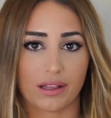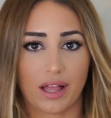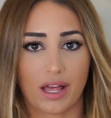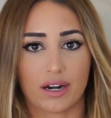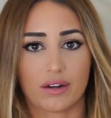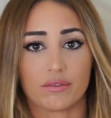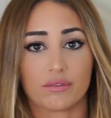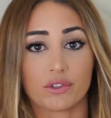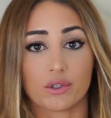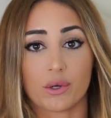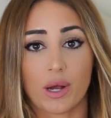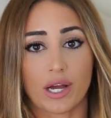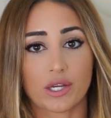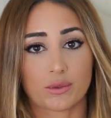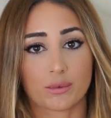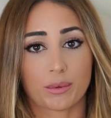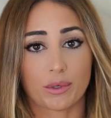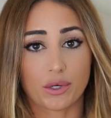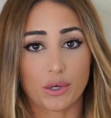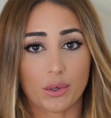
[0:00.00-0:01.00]
A lot of you
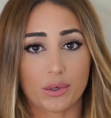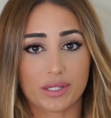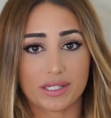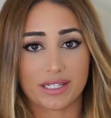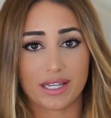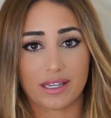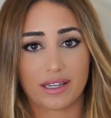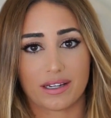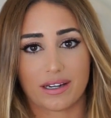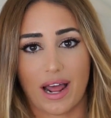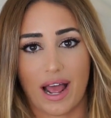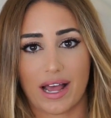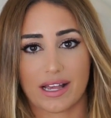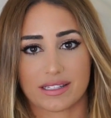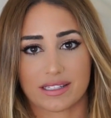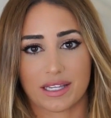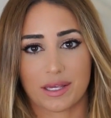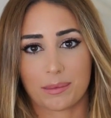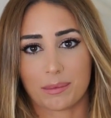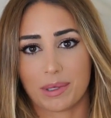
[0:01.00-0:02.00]
guys were noticing and
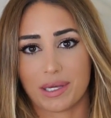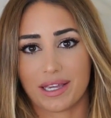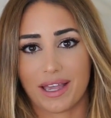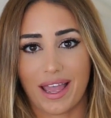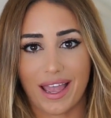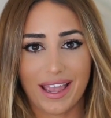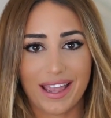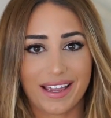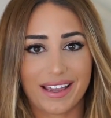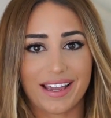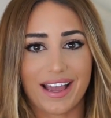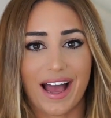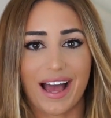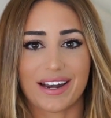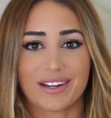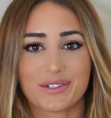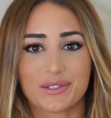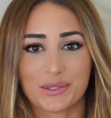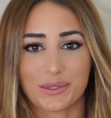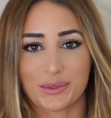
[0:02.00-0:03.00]
asking me, hey,
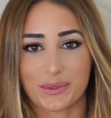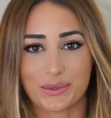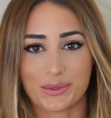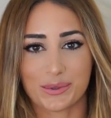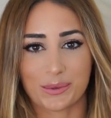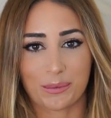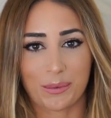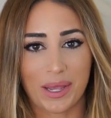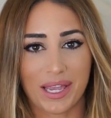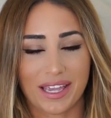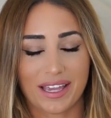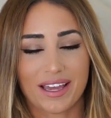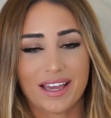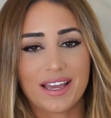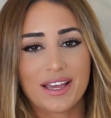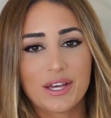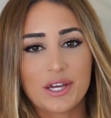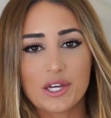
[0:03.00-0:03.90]
how did you lose weight?